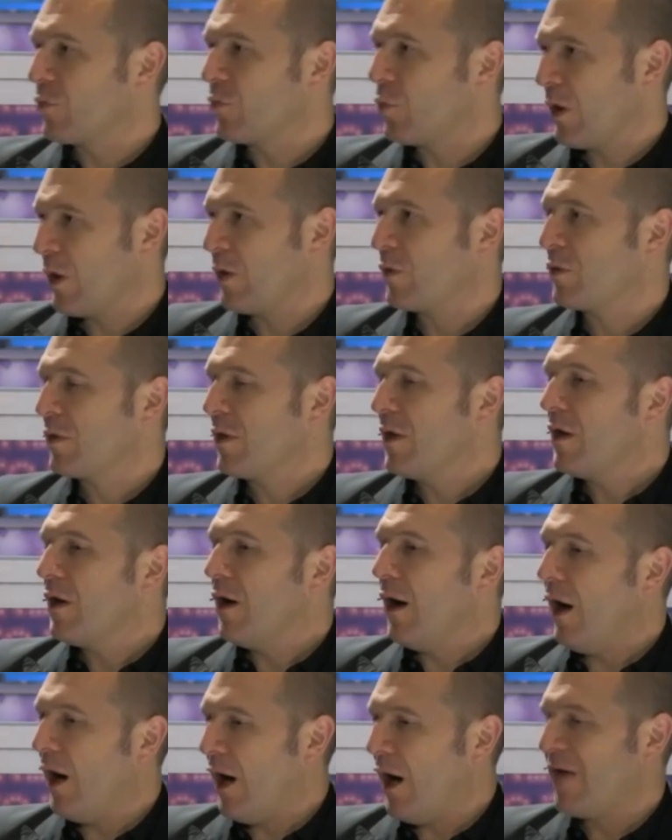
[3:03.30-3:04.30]
with
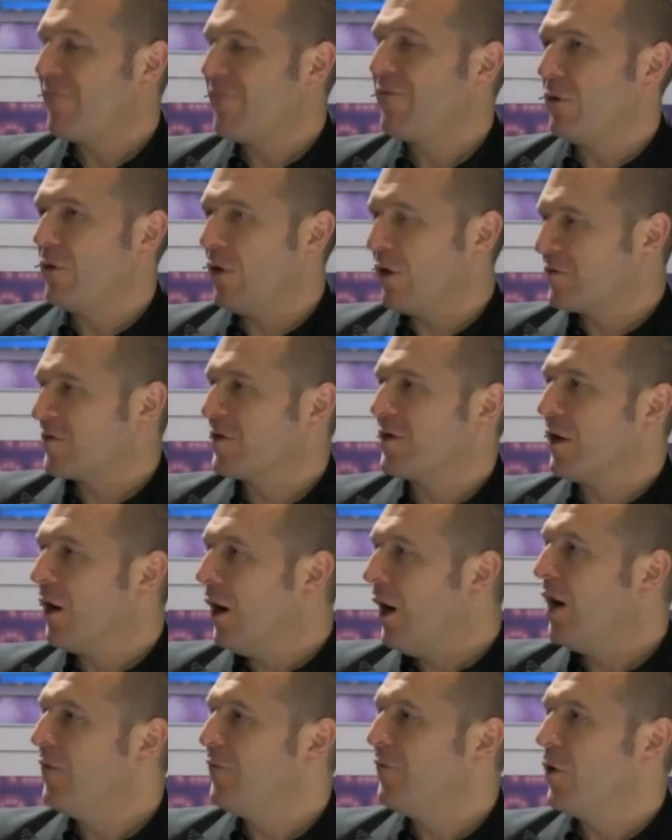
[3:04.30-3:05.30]
high velocity,
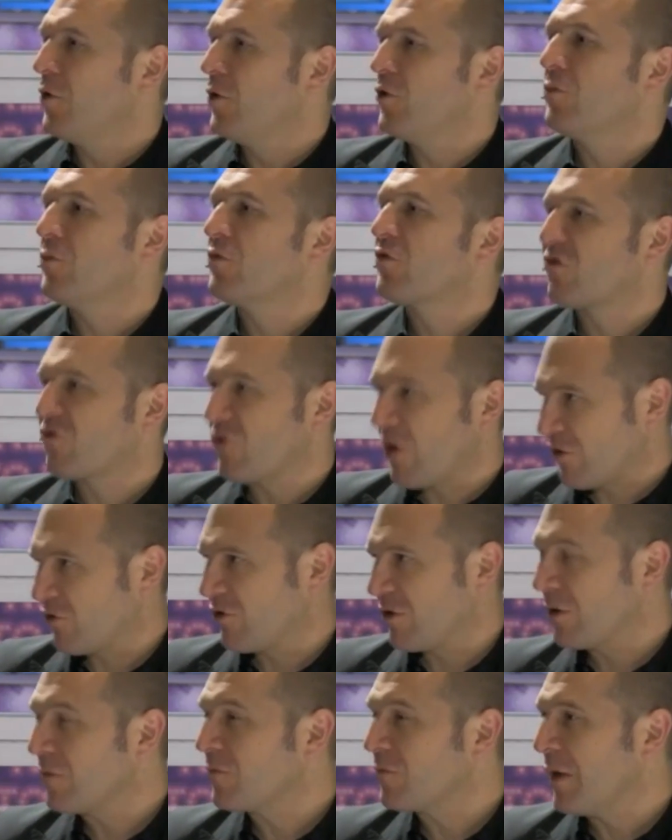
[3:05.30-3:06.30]
high volume, structured
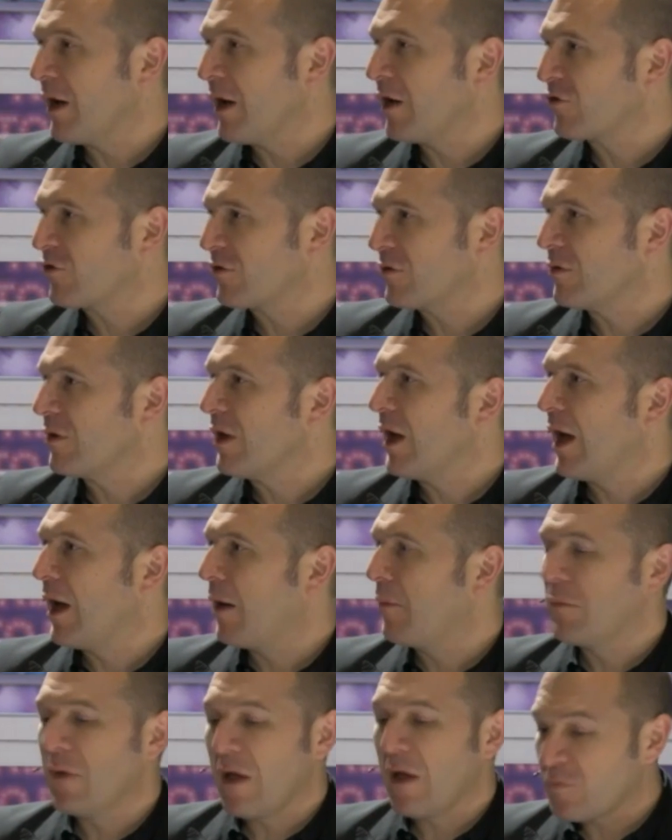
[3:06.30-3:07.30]
information,
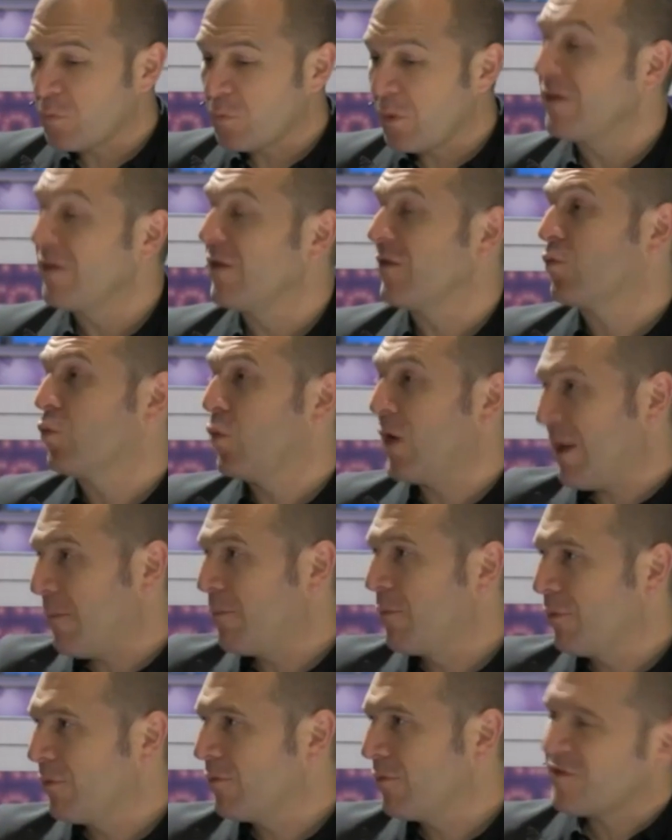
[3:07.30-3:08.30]
um, as well as web
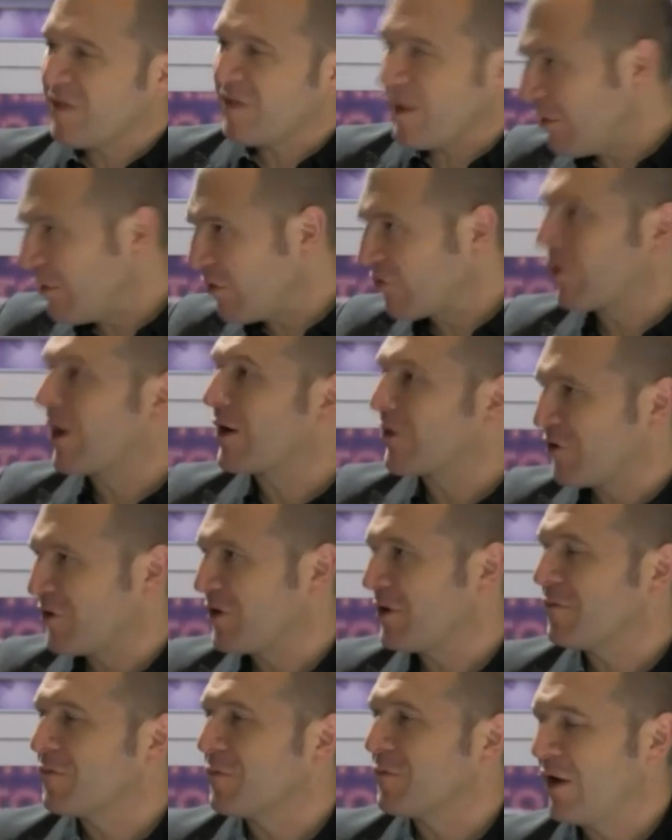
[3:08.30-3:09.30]
semi-structured
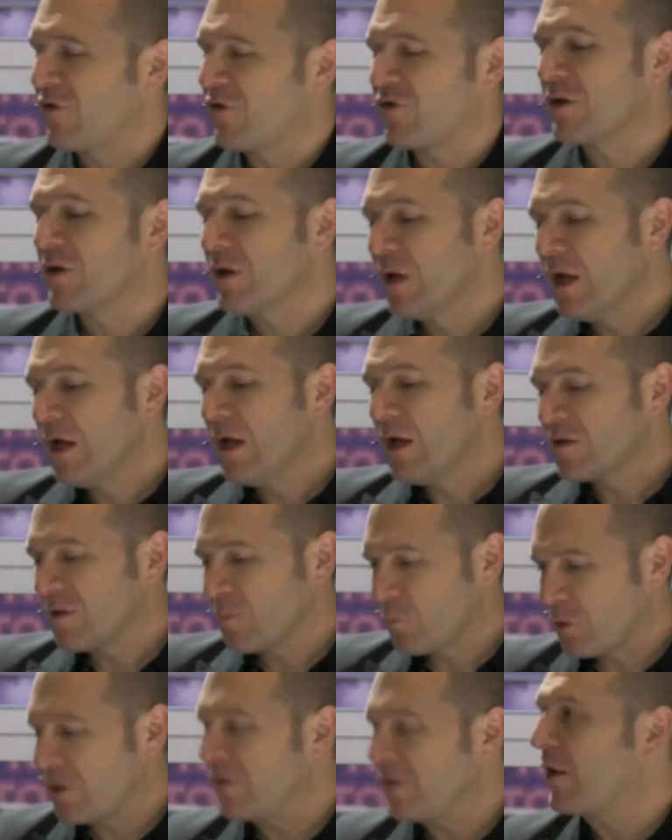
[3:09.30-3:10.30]
information, mm-hmm. to
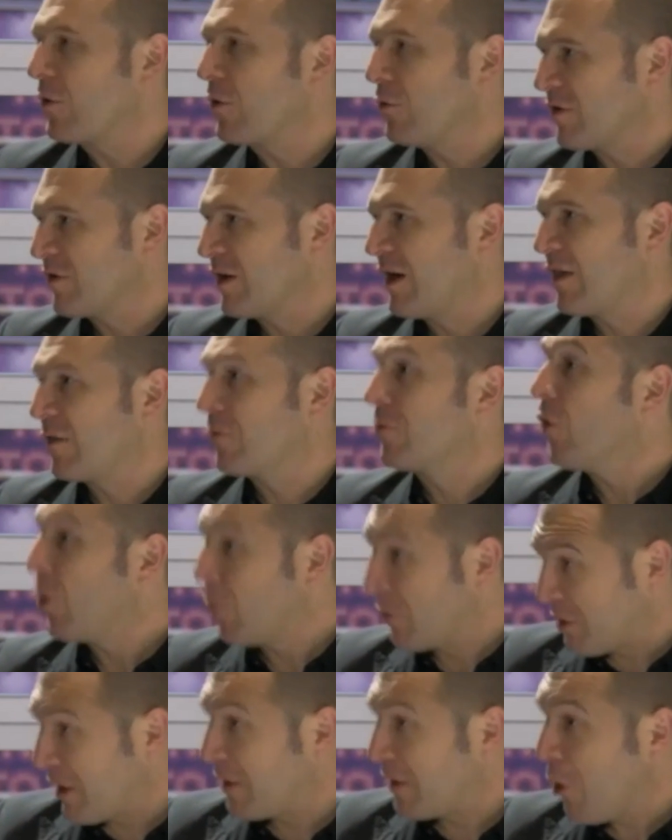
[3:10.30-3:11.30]
bring that all together, along
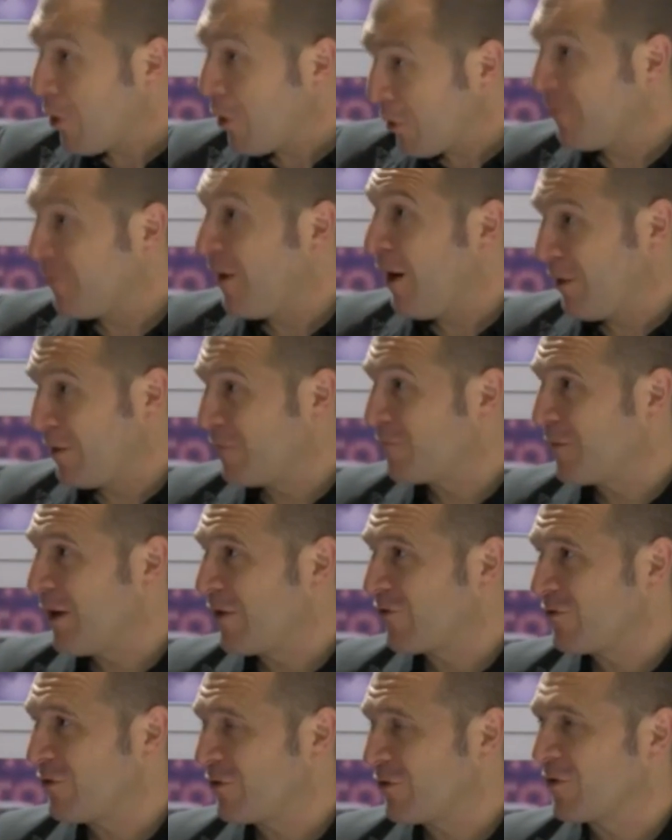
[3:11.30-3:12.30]
with that log file
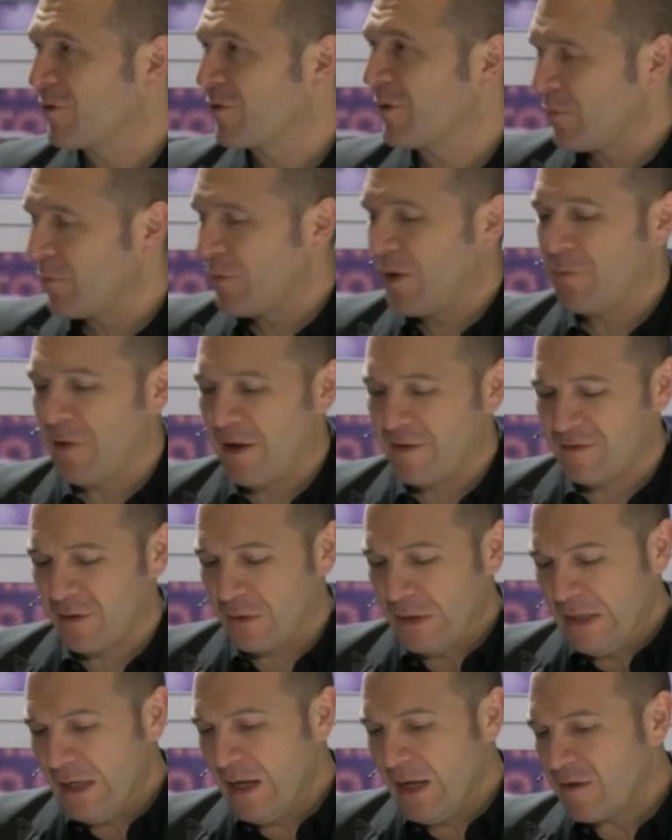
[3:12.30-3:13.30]
information you talked about right. in one place. So
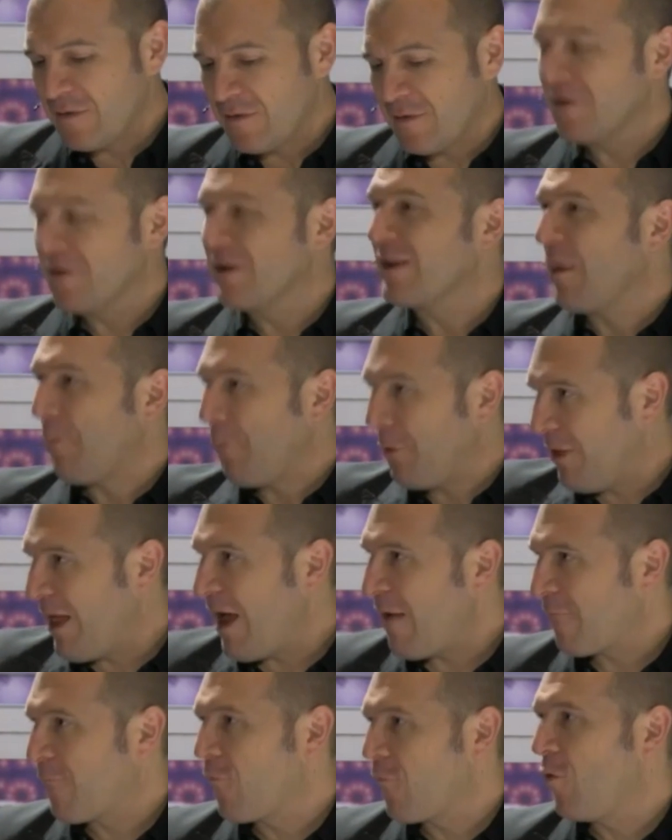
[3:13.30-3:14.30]
certainly the
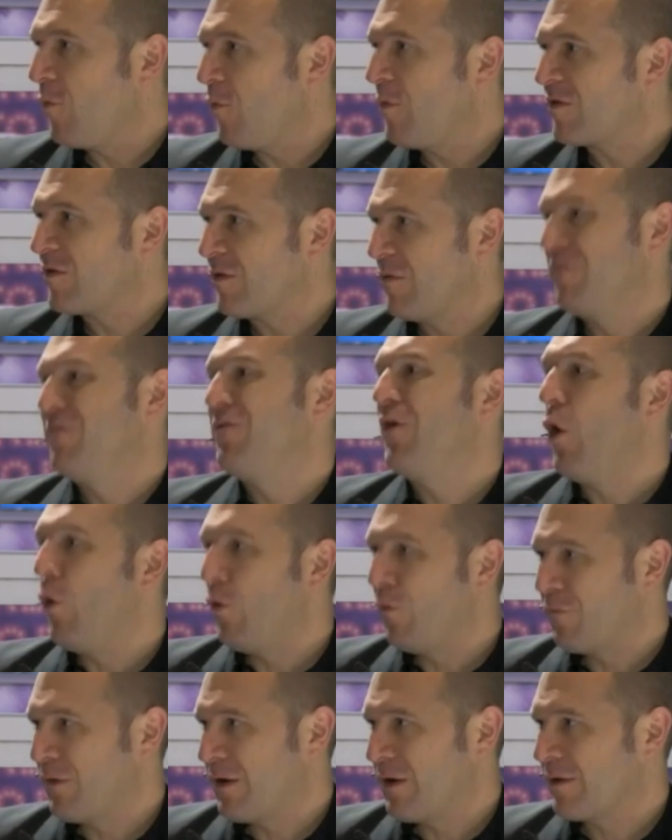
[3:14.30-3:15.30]
platform is
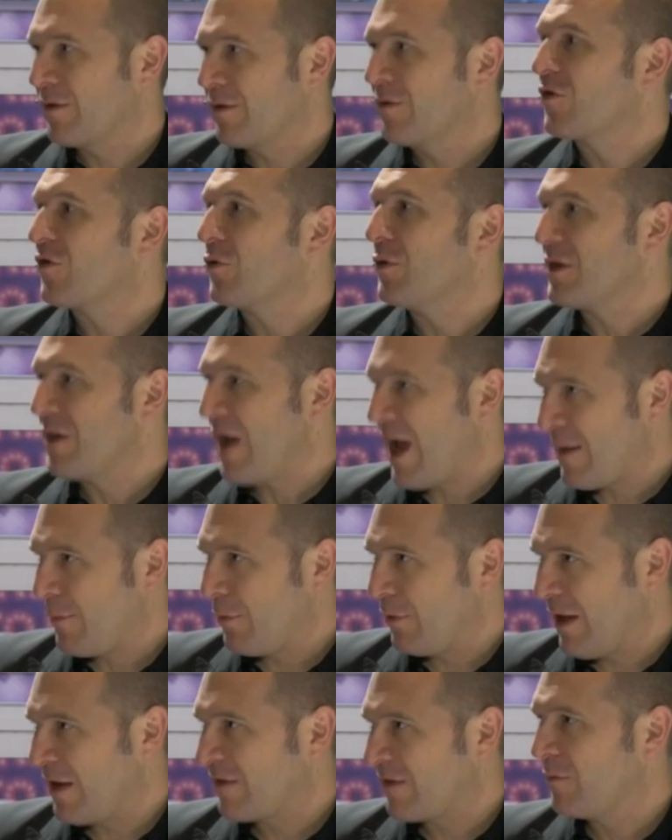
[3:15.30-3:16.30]
evolving to enable
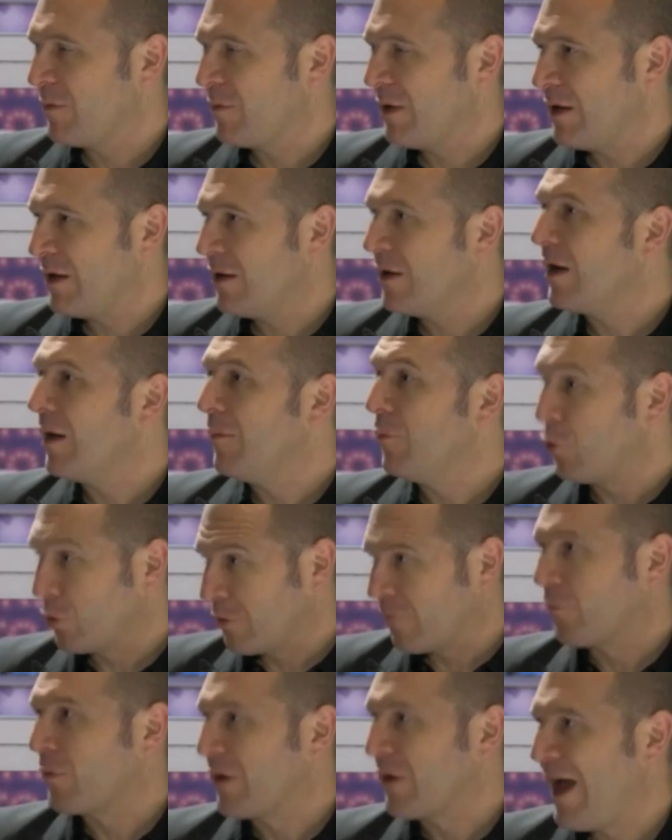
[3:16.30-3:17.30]
that to be a more of
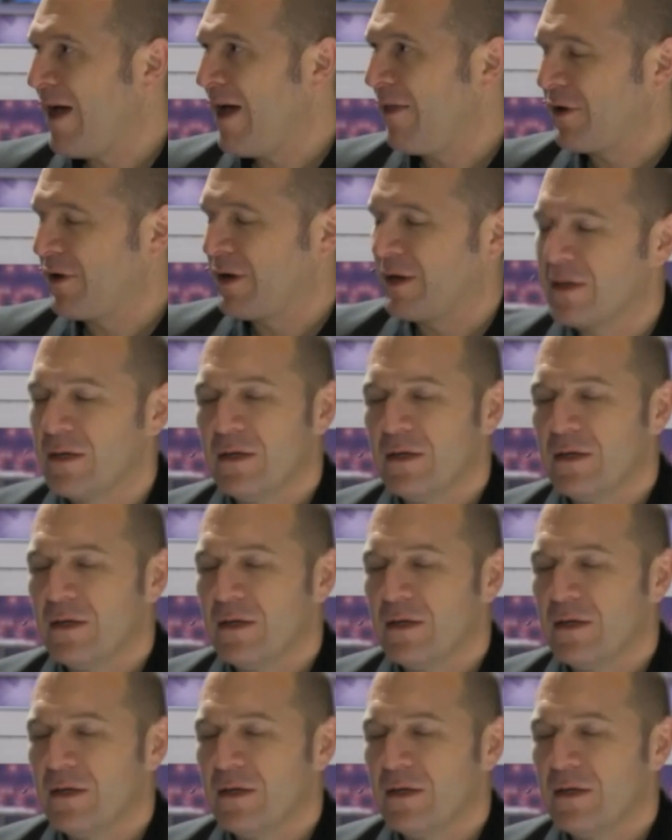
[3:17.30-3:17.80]
a reality.